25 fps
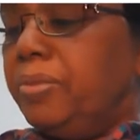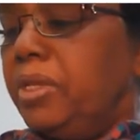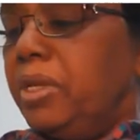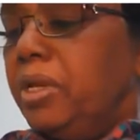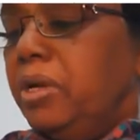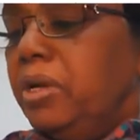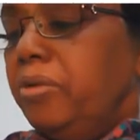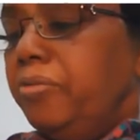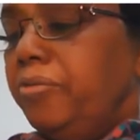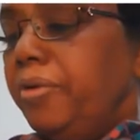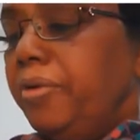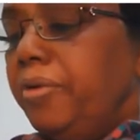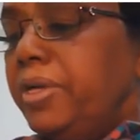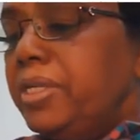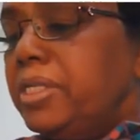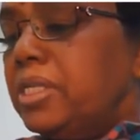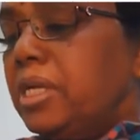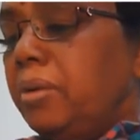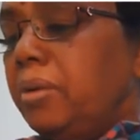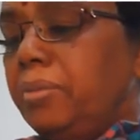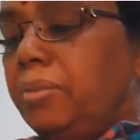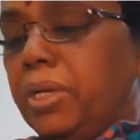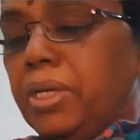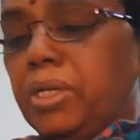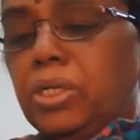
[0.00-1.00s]
First,
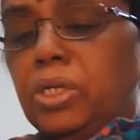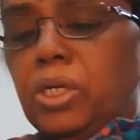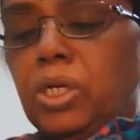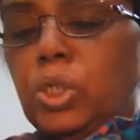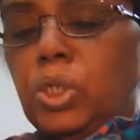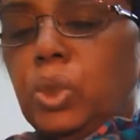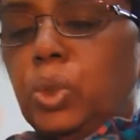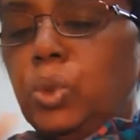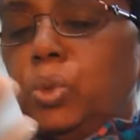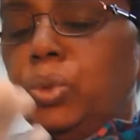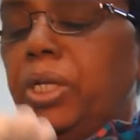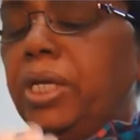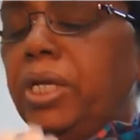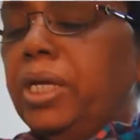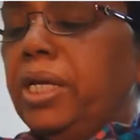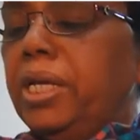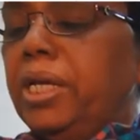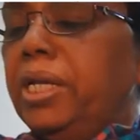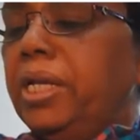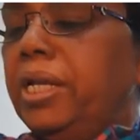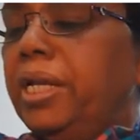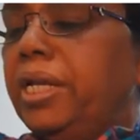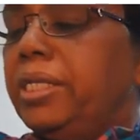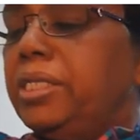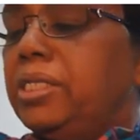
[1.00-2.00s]
coming to the
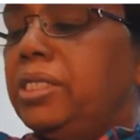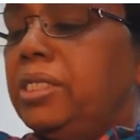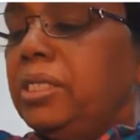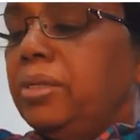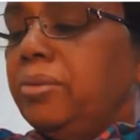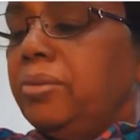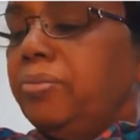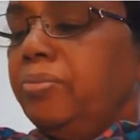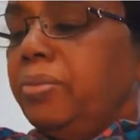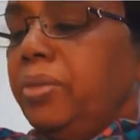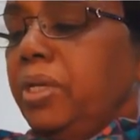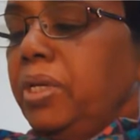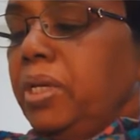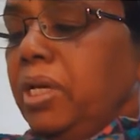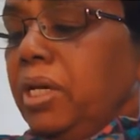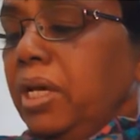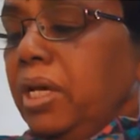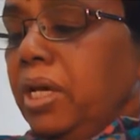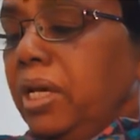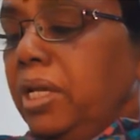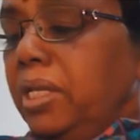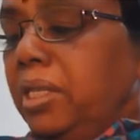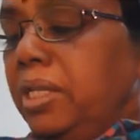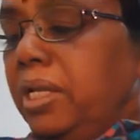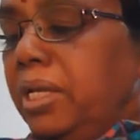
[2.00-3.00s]
inlet.
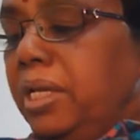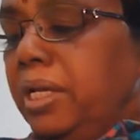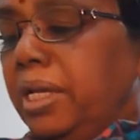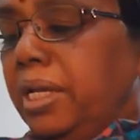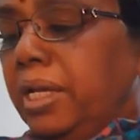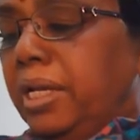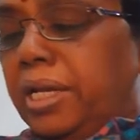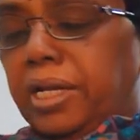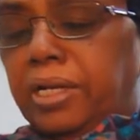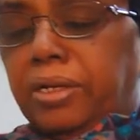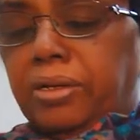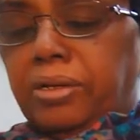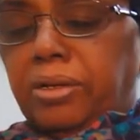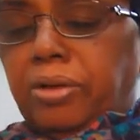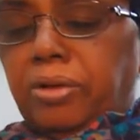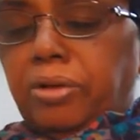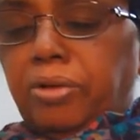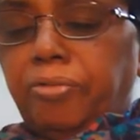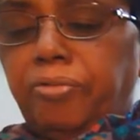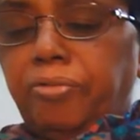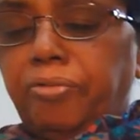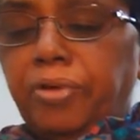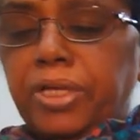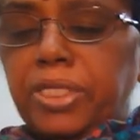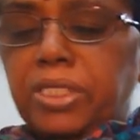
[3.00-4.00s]
In the inlet,
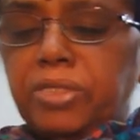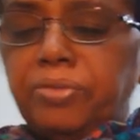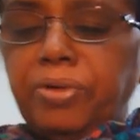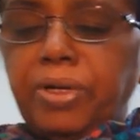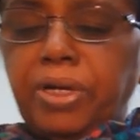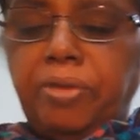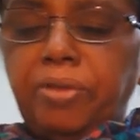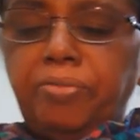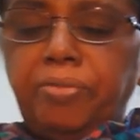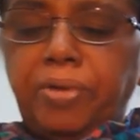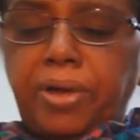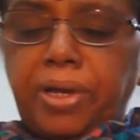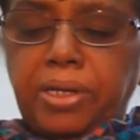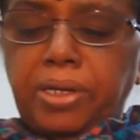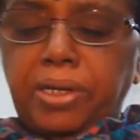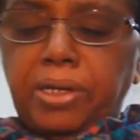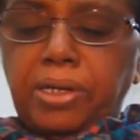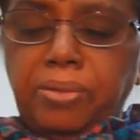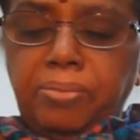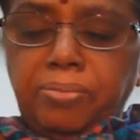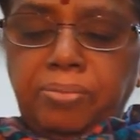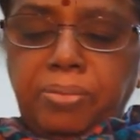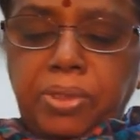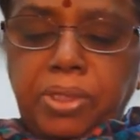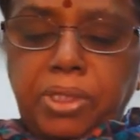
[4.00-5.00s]
first we
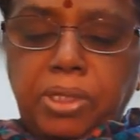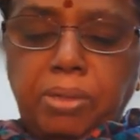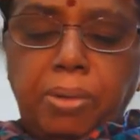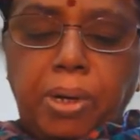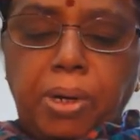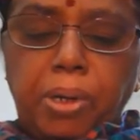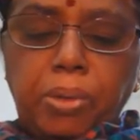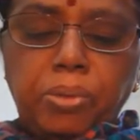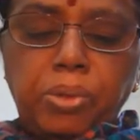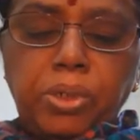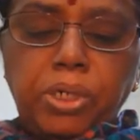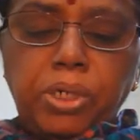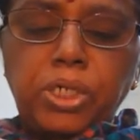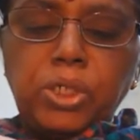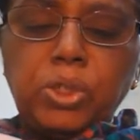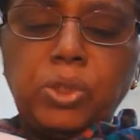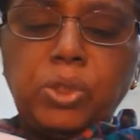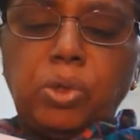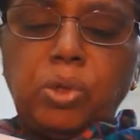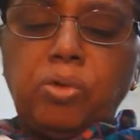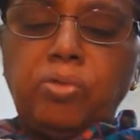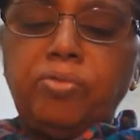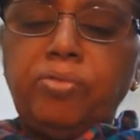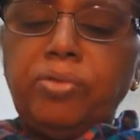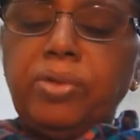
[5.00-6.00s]
define the boundaries
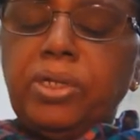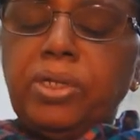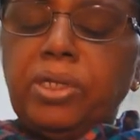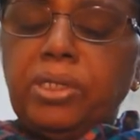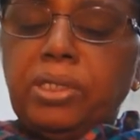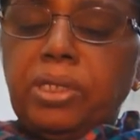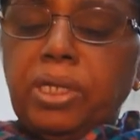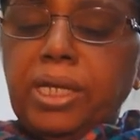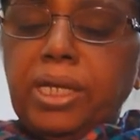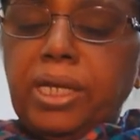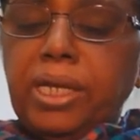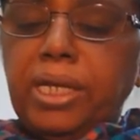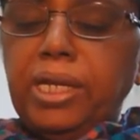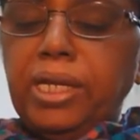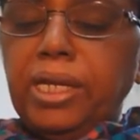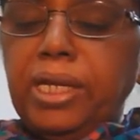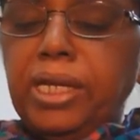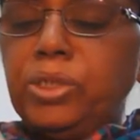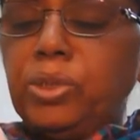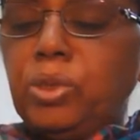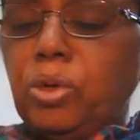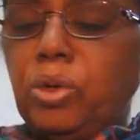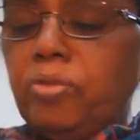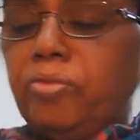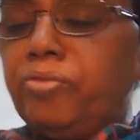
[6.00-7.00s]
of the
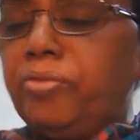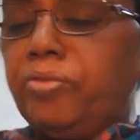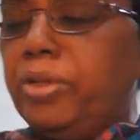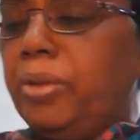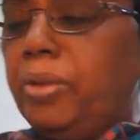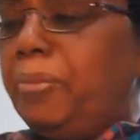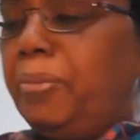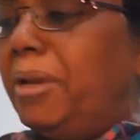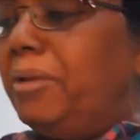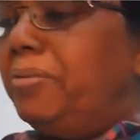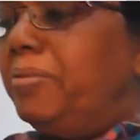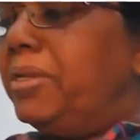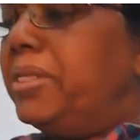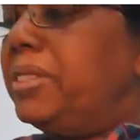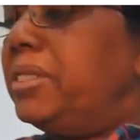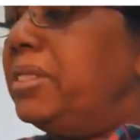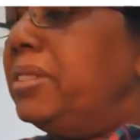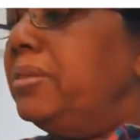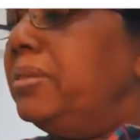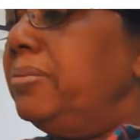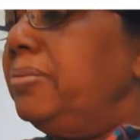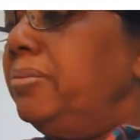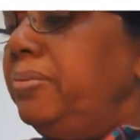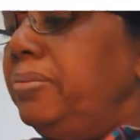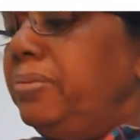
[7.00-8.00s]
inlet of the pelvis.
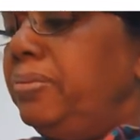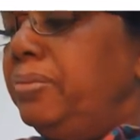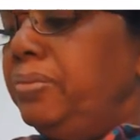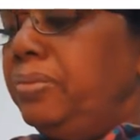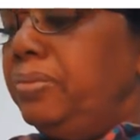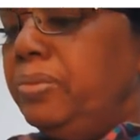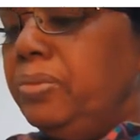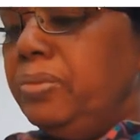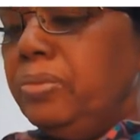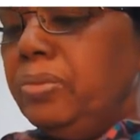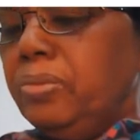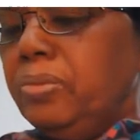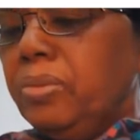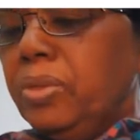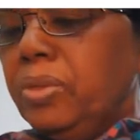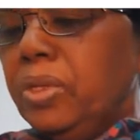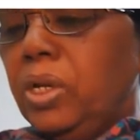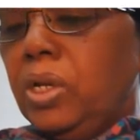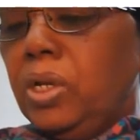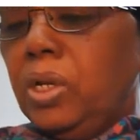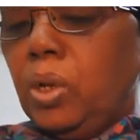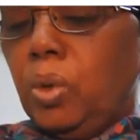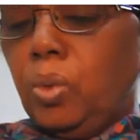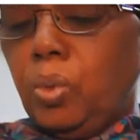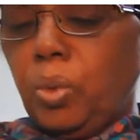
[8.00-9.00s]

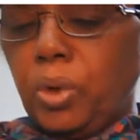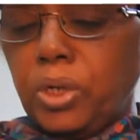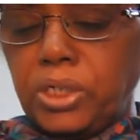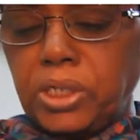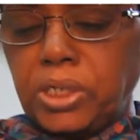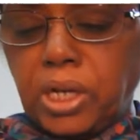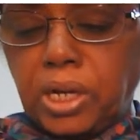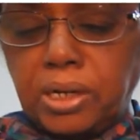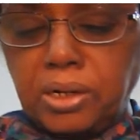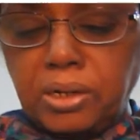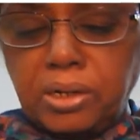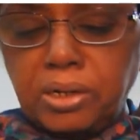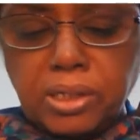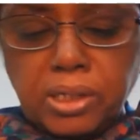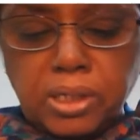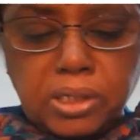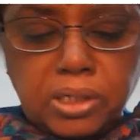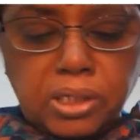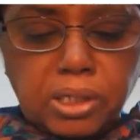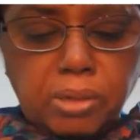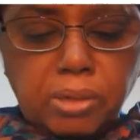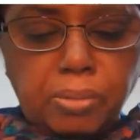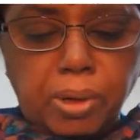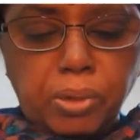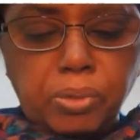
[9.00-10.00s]
Now, what are
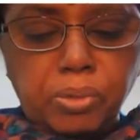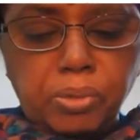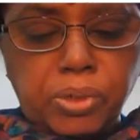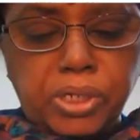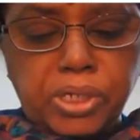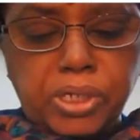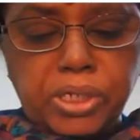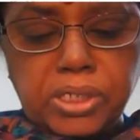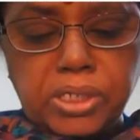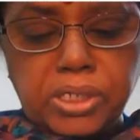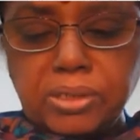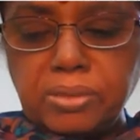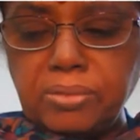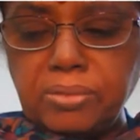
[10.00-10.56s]
the boundaries?